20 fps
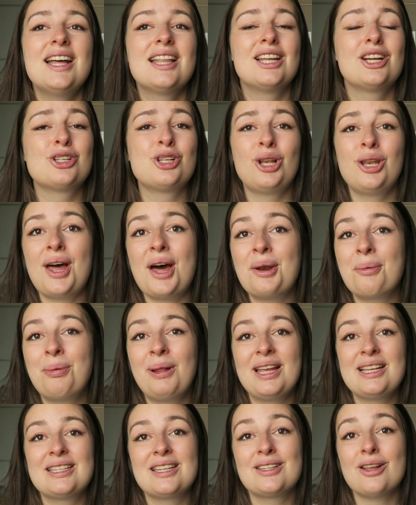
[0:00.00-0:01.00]
There's a lot of
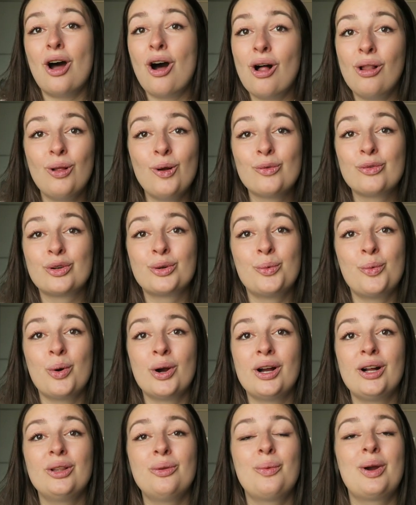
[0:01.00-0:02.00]
places all over the
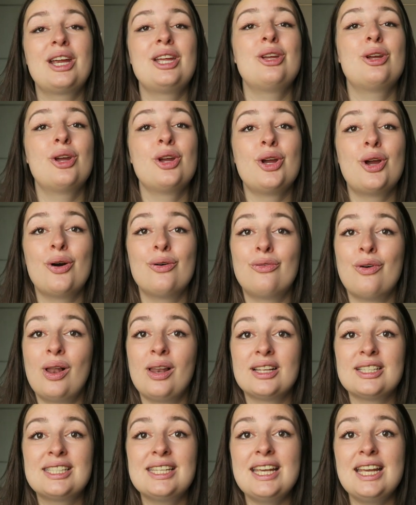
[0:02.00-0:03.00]
world where you can go
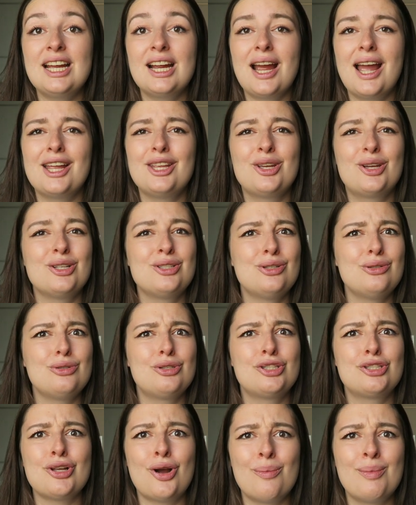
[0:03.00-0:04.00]
volunteer and you can do
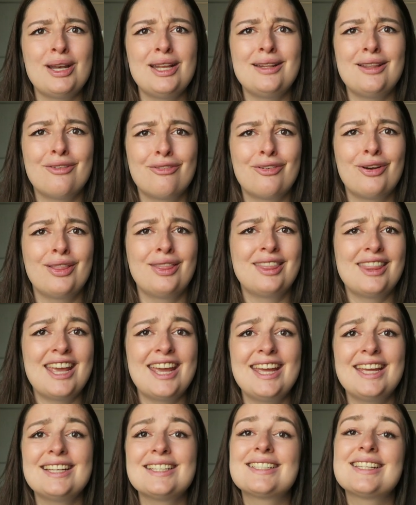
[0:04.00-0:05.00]
so many different
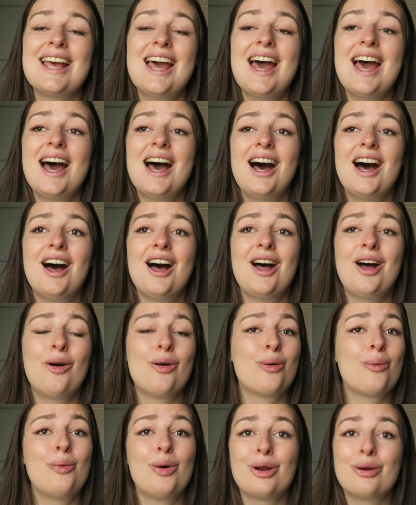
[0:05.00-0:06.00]
things uh,
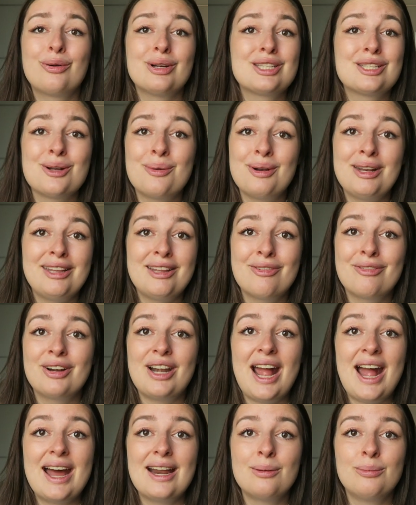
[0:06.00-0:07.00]
or work with so many
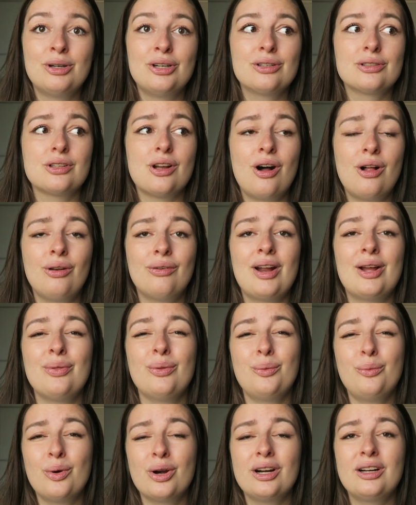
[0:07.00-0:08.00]
different animals all around
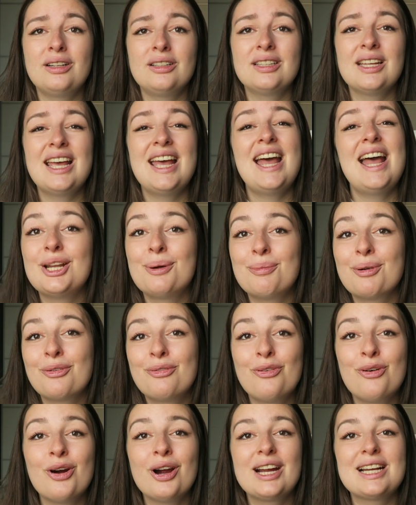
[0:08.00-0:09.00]
the world. Number
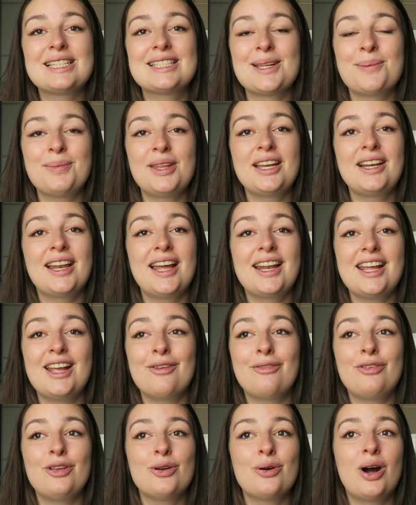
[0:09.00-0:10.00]
four is something that
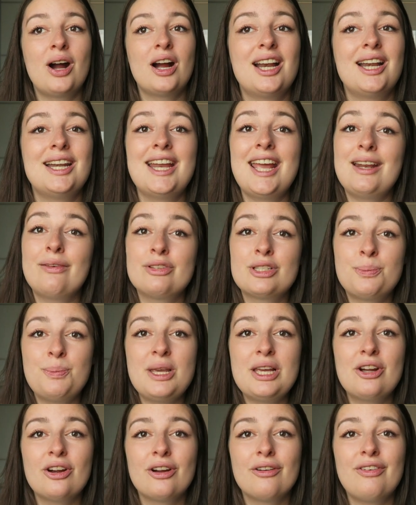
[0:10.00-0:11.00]
if you a native
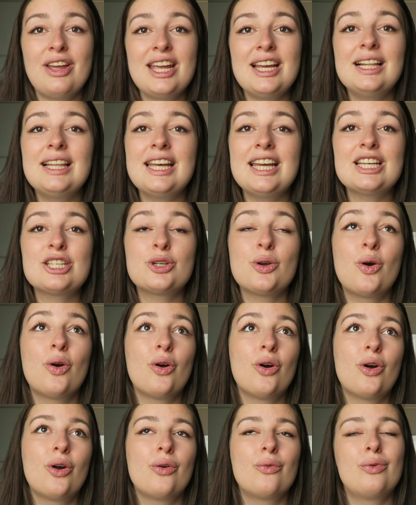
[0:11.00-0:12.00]
speaker of English
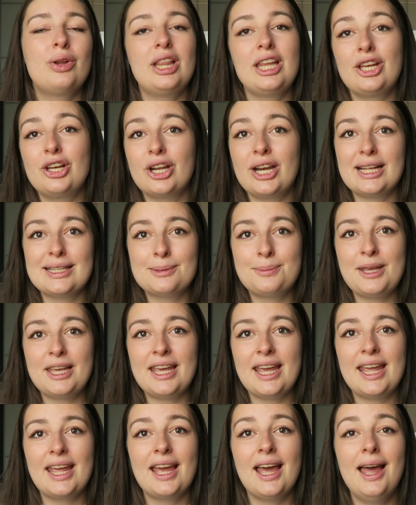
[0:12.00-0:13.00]
or really good at
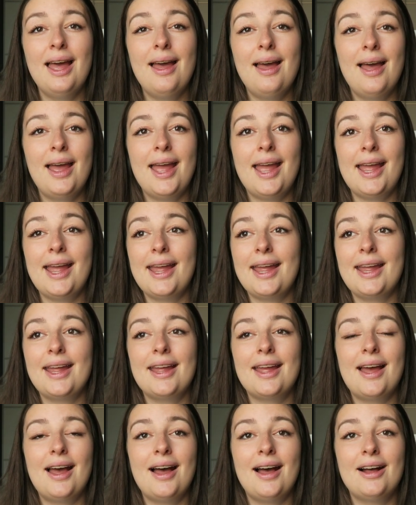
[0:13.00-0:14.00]
speaking
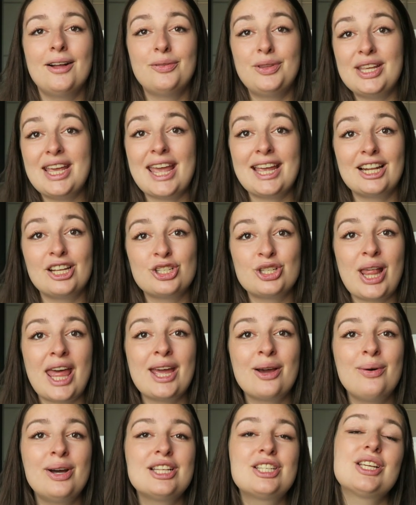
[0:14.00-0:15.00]
a uh, the English
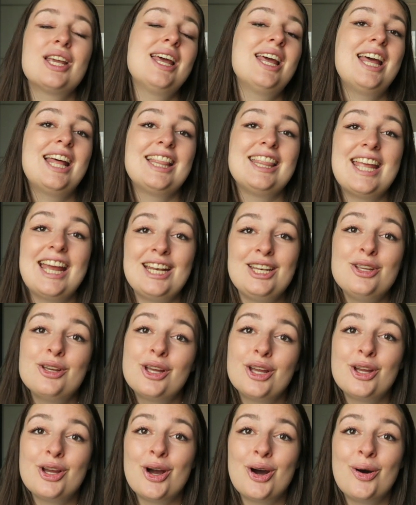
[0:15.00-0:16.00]
language, then you
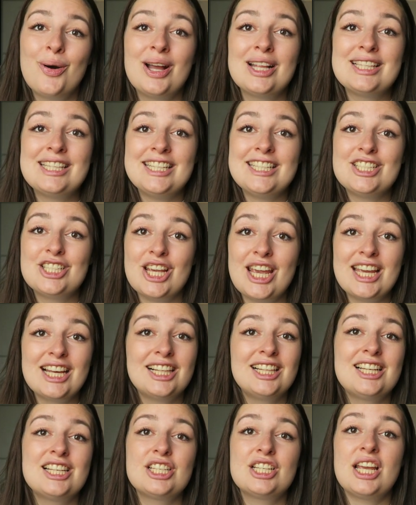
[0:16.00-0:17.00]
can go and teach
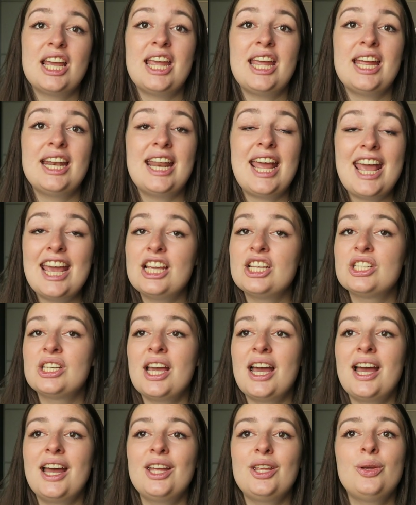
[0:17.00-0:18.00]
English in
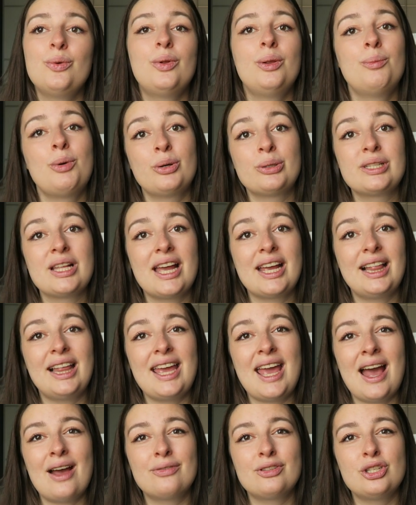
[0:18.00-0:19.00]
Asia. You will most
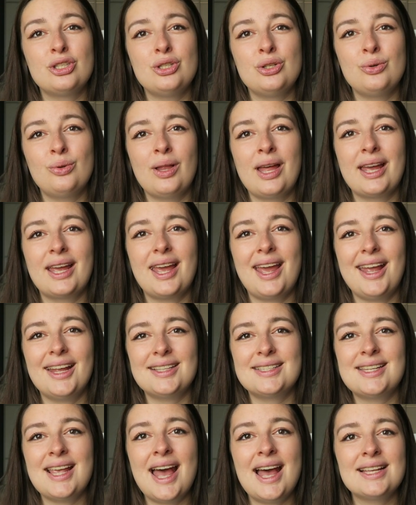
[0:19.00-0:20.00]
likely have to do like
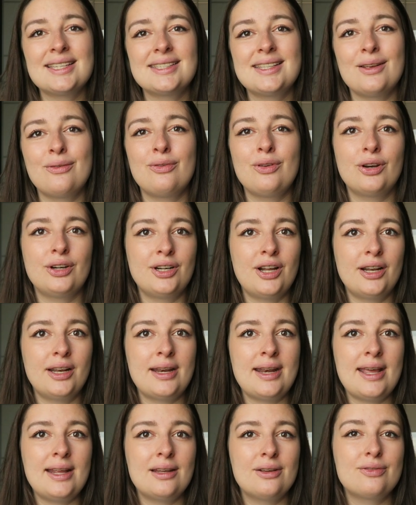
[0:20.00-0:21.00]
a test if you're not
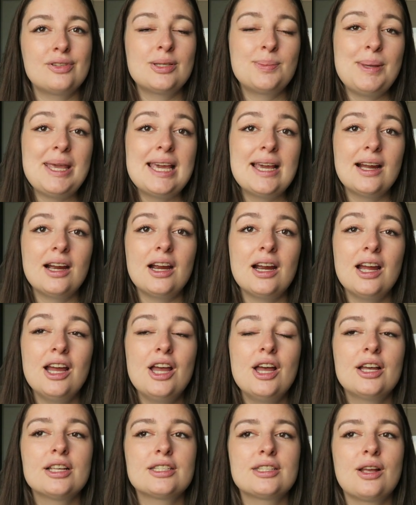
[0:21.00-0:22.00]
a native speaker.
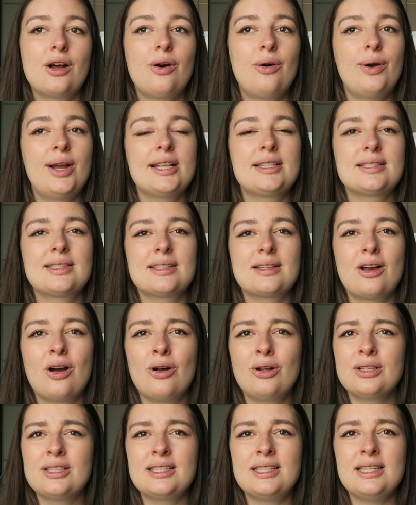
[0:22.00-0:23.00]
So it's
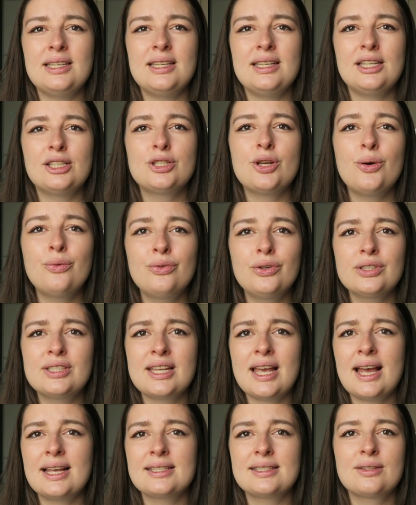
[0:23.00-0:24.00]
called the TOEFL
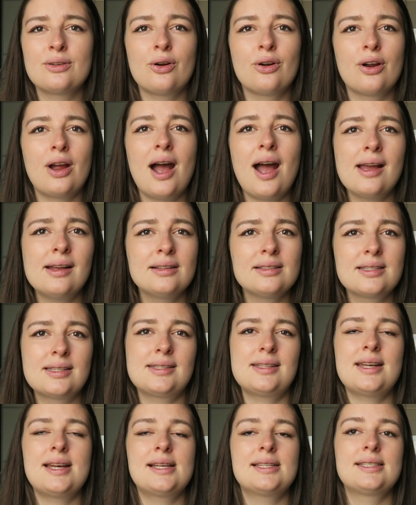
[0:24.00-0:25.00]
test or
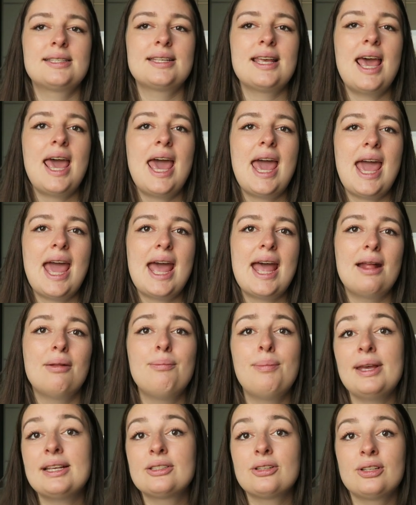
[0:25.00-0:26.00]
IELTS test
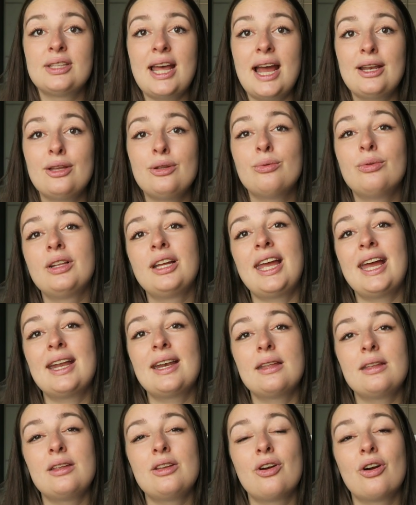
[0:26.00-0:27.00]
and based on that you will
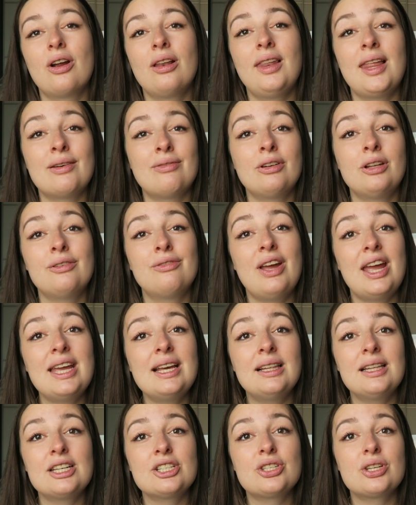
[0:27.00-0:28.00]
get your level of
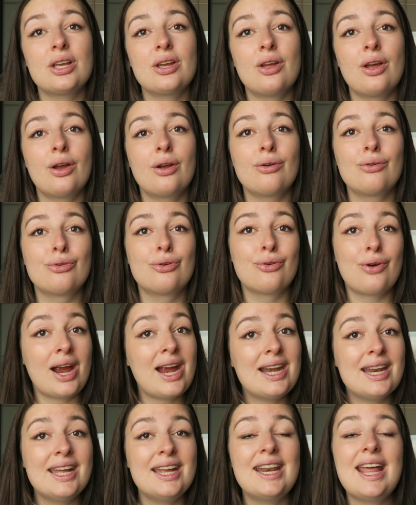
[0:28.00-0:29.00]
English
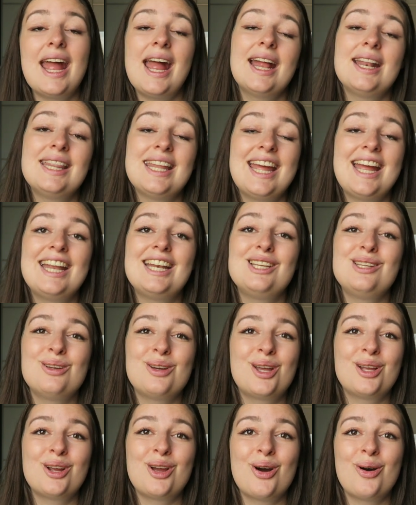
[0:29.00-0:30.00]
graded and then you
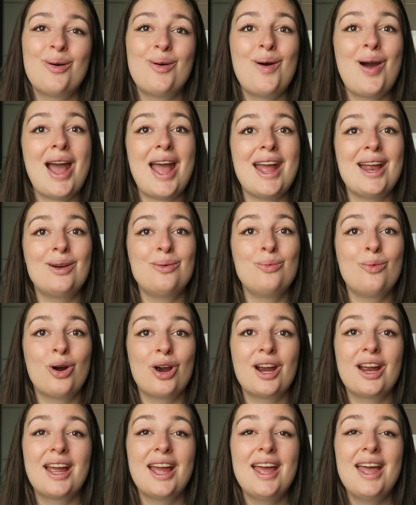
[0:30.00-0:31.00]
can go and
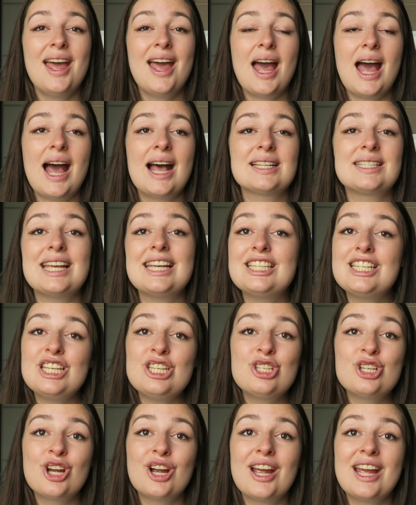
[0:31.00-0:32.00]
work as a
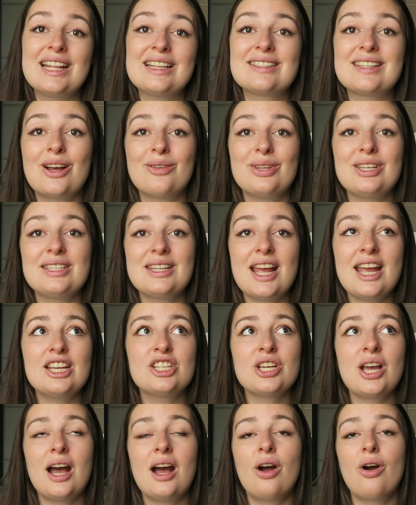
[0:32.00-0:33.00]
teacher in Southeast
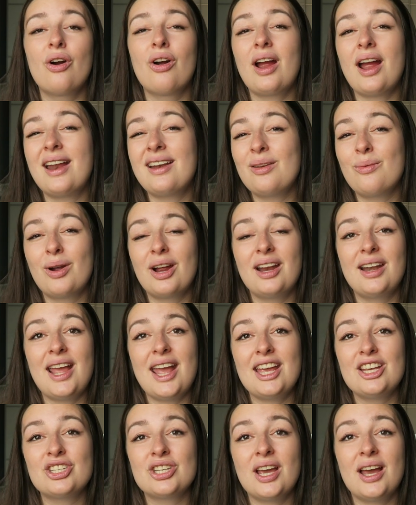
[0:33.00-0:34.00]
Asia or anywhere in
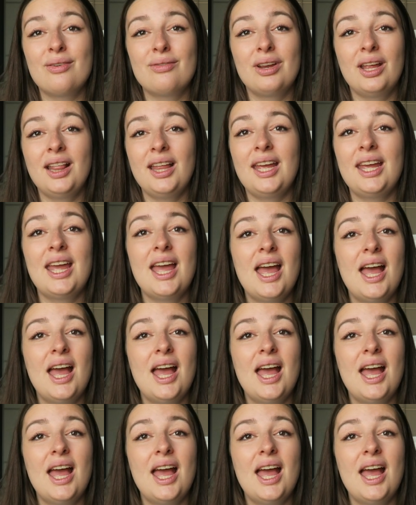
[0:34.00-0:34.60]
Asia really.